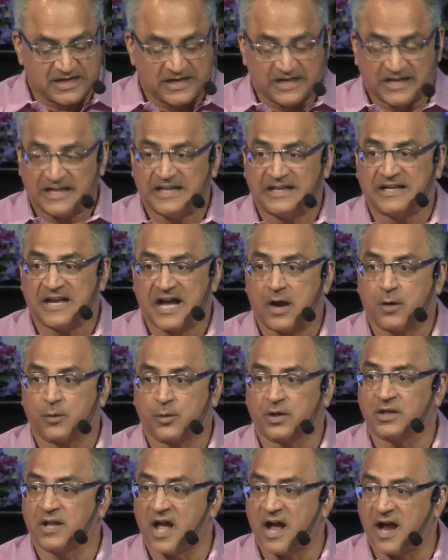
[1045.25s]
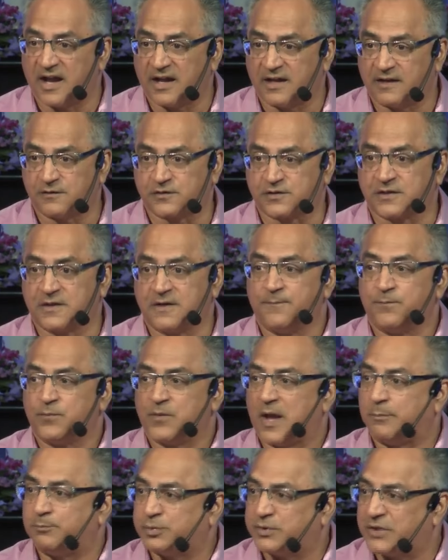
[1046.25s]
in our lives
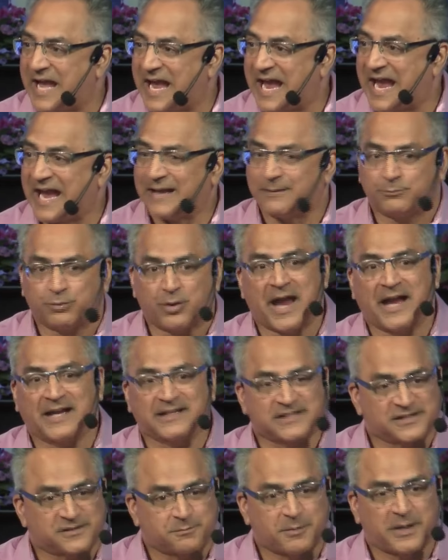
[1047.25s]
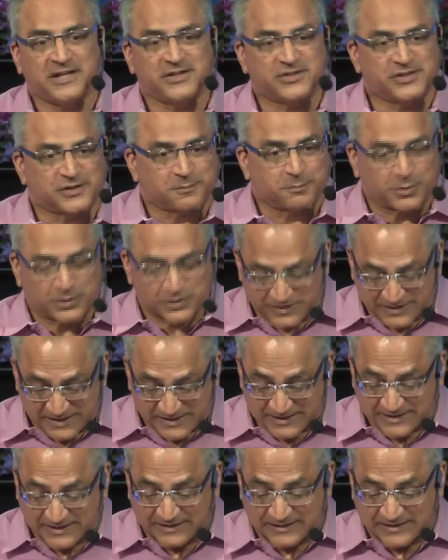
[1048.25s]
a plan, practice, patience,
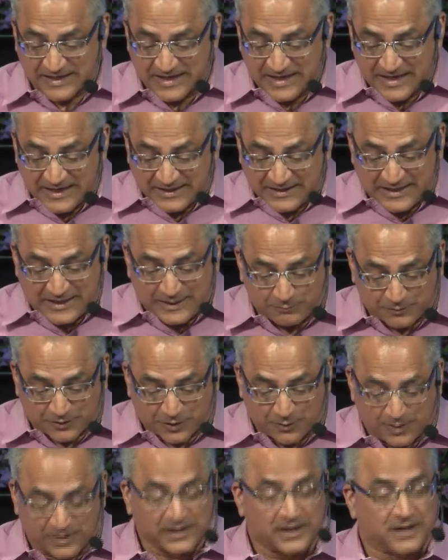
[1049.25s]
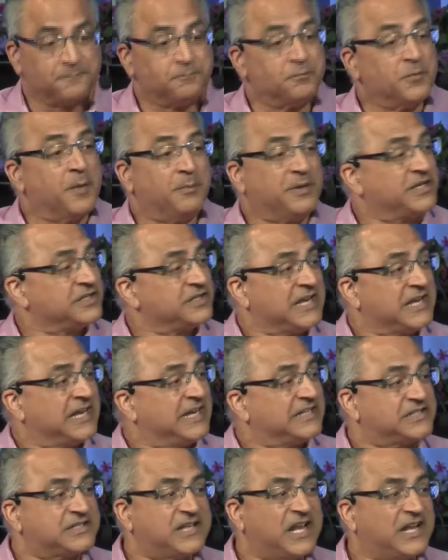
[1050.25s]
persistence. Keep doing it because
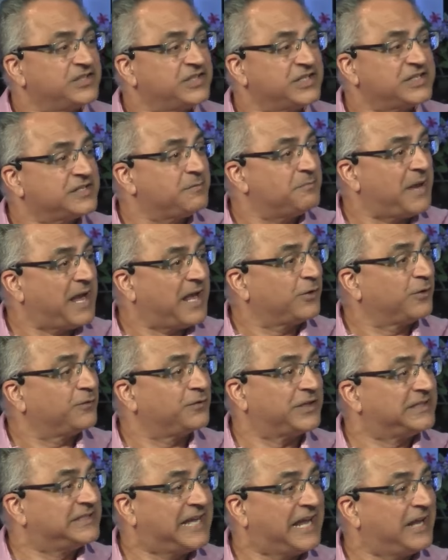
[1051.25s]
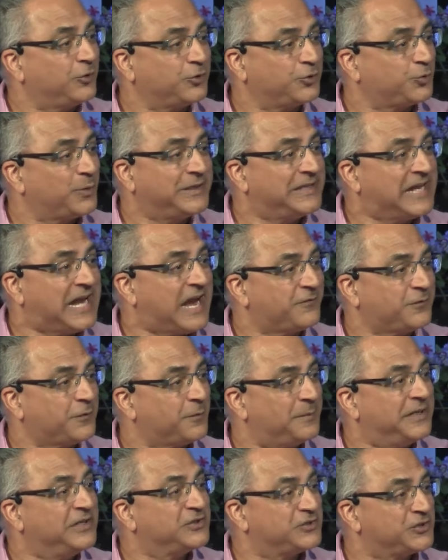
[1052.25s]
it's not just a matter of the 10 or 20
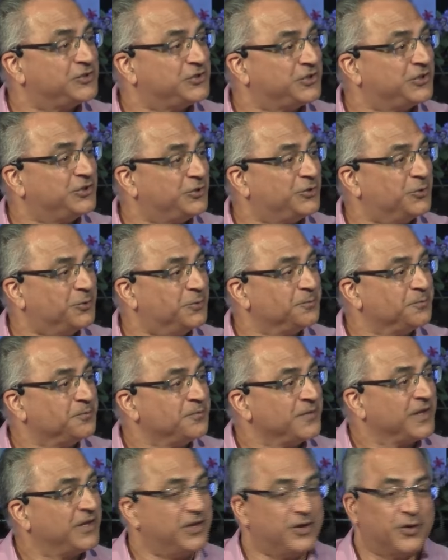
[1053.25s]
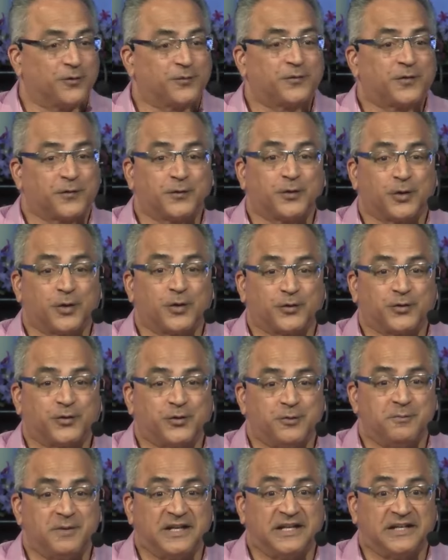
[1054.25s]
affirmations you do, you know, for, for those few
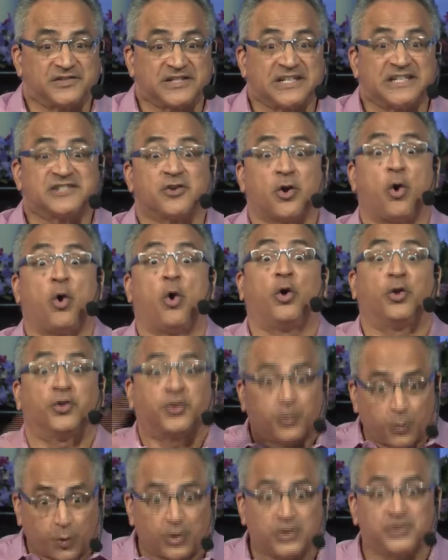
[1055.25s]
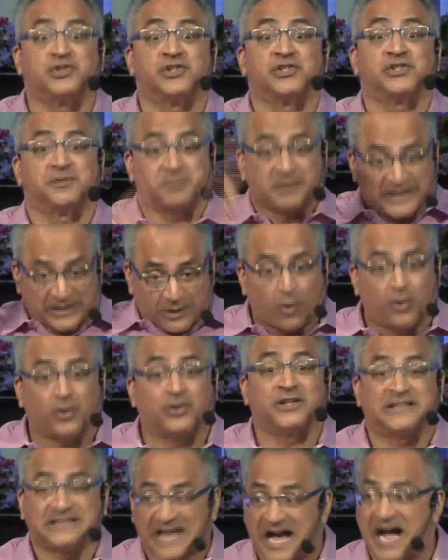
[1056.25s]
minutes. It's all the words you speak all
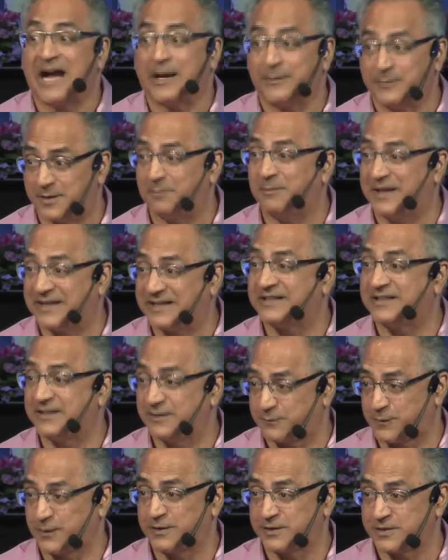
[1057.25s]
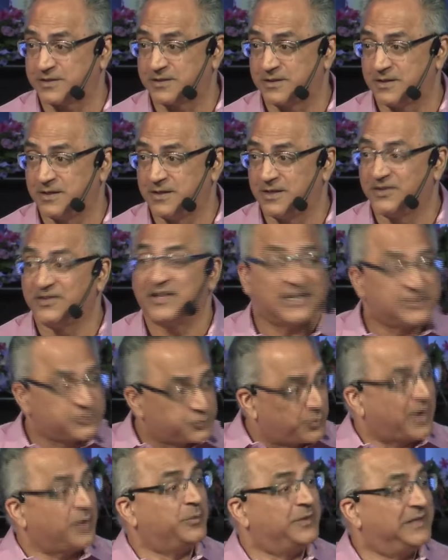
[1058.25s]
the time that make a difference. That's
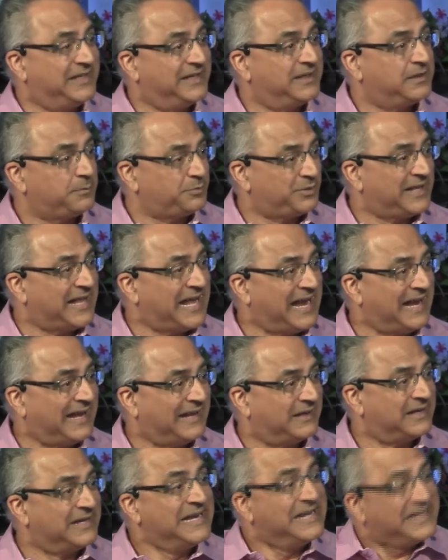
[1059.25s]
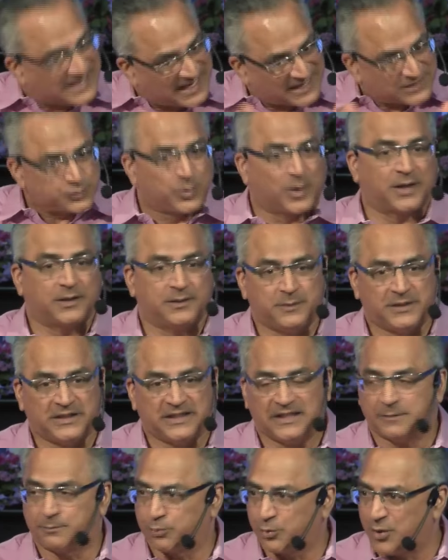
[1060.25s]
why we need a plan. That's why we
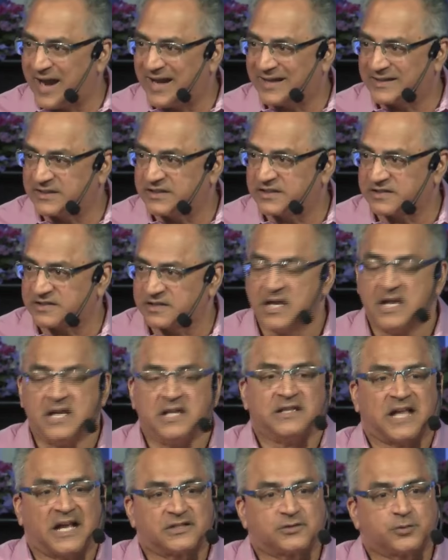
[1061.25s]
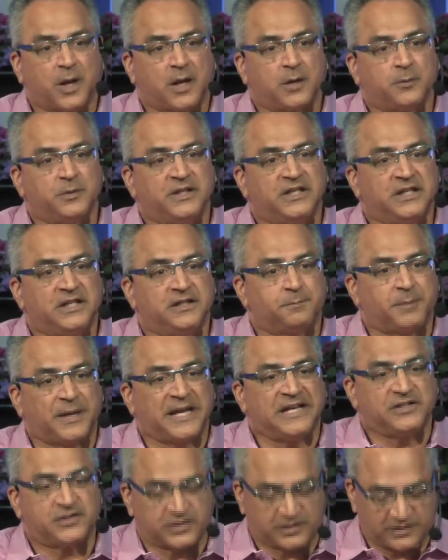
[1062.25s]
need practice. That's why we need
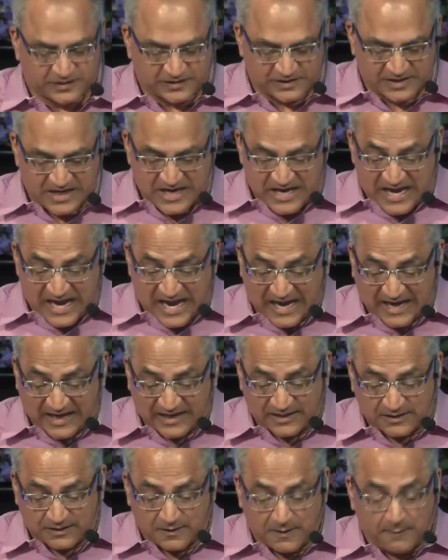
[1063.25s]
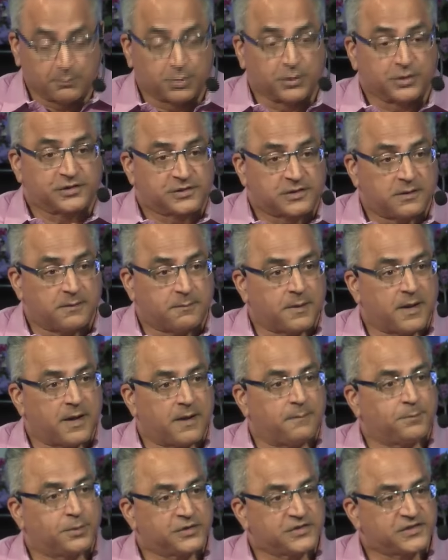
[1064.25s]
patience and pers- uh,
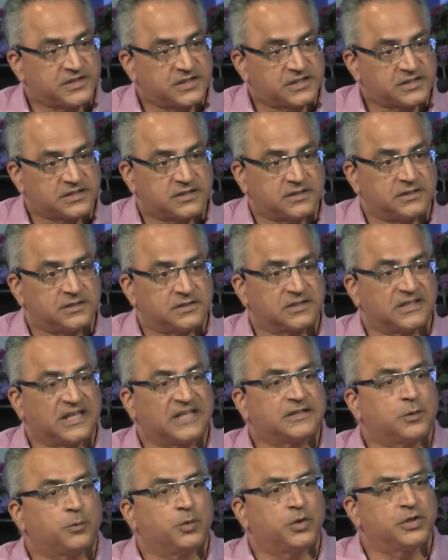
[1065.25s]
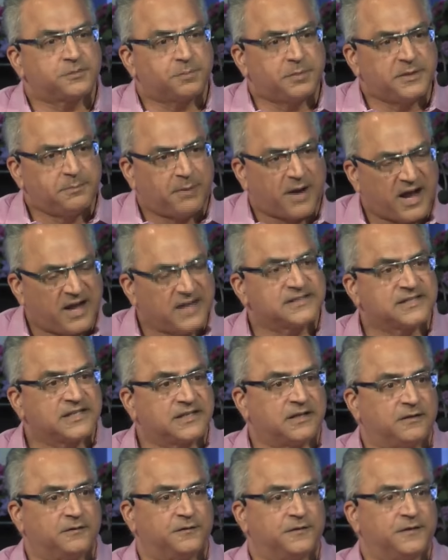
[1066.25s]
persistence. Let the words be
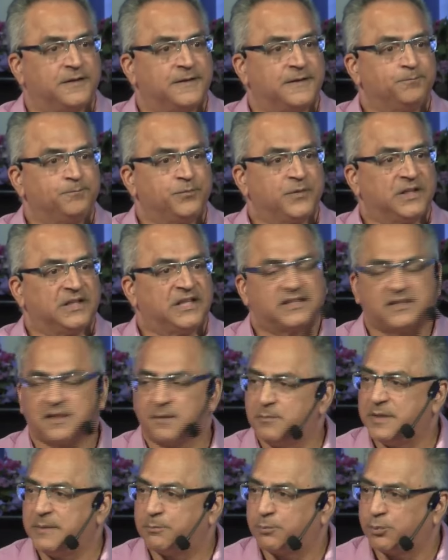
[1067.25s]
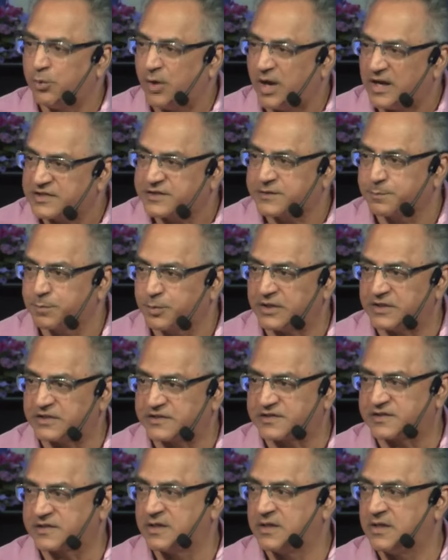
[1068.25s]
positive. Let them be
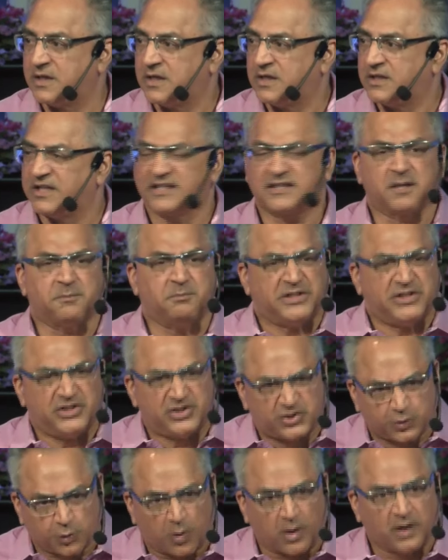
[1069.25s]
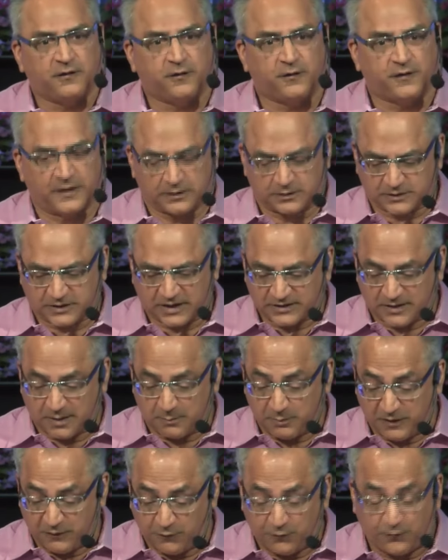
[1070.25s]
prosperous. Let them be joy filled. Let them
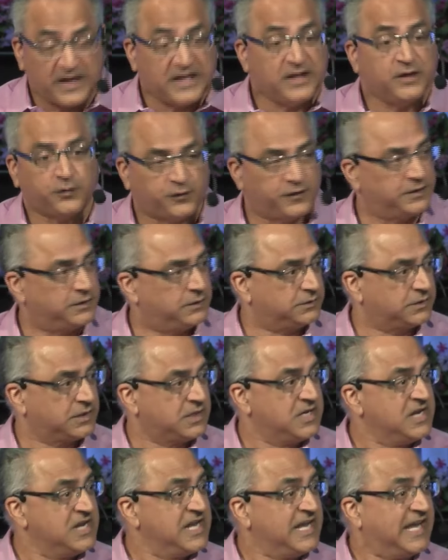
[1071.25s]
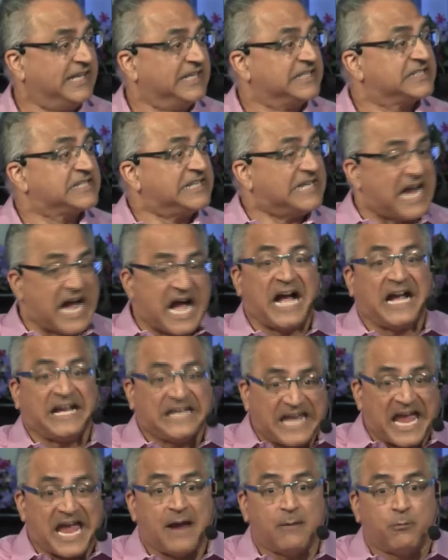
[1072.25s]
be faith filled. And it's the I
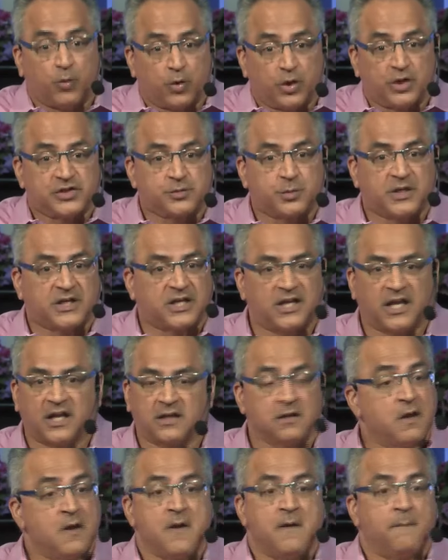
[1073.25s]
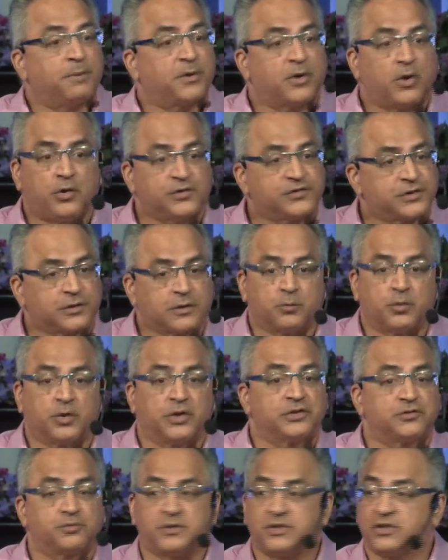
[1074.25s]
am words we connect, but also the
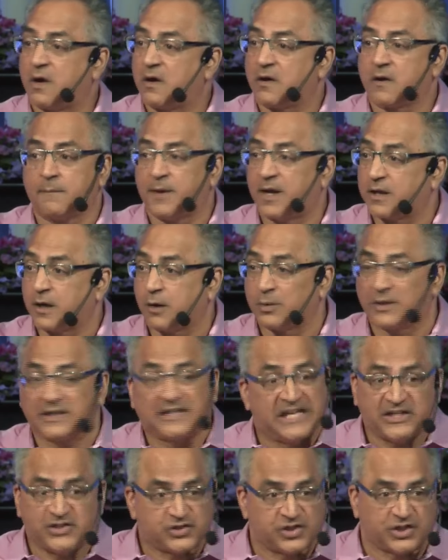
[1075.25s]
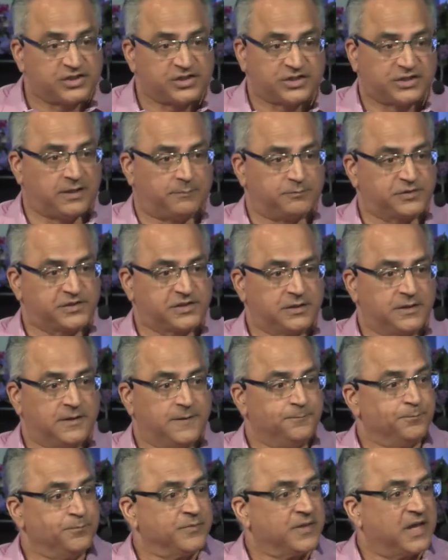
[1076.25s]
words we talk about our relationships
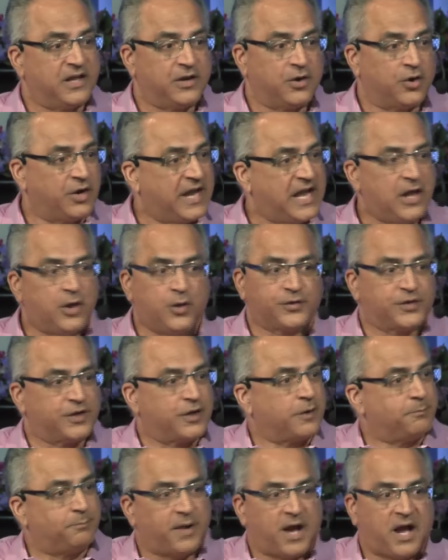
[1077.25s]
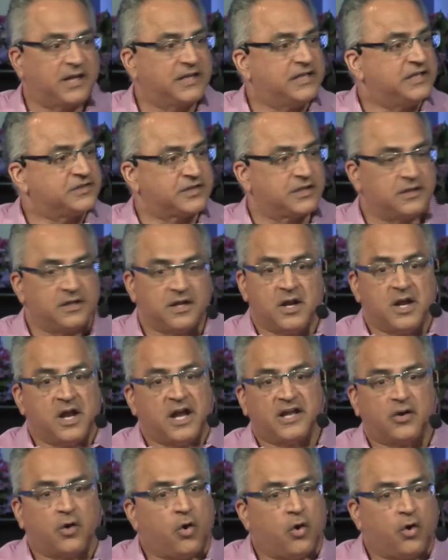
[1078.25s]
and our health and our bodies and,
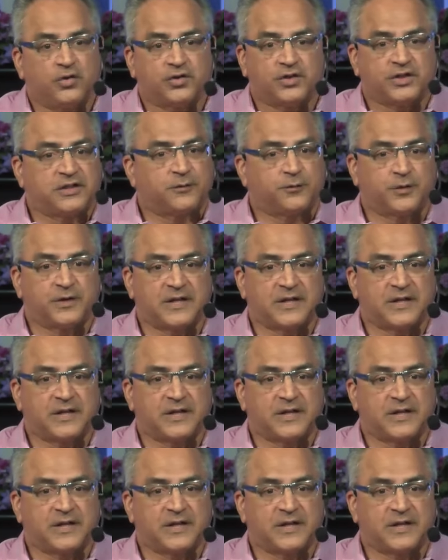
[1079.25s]
and all the different,